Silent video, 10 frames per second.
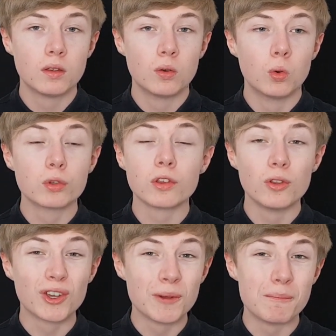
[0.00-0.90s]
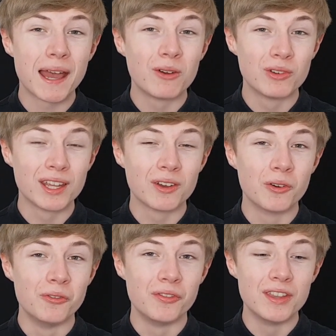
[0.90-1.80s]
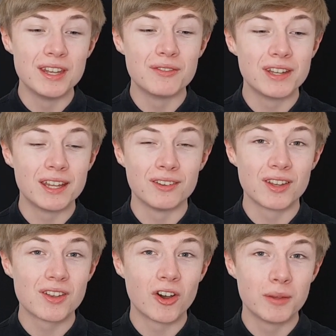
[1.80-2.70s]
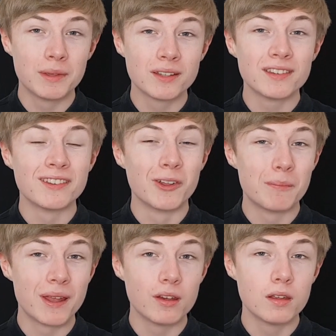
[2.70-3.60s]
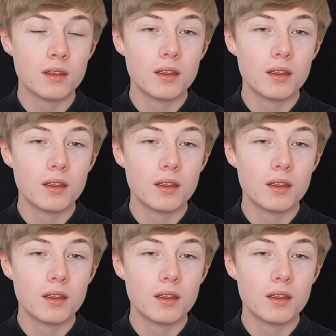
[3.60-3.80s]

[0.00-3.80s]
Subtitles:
Also, the compounding of the dividend timings is a lot better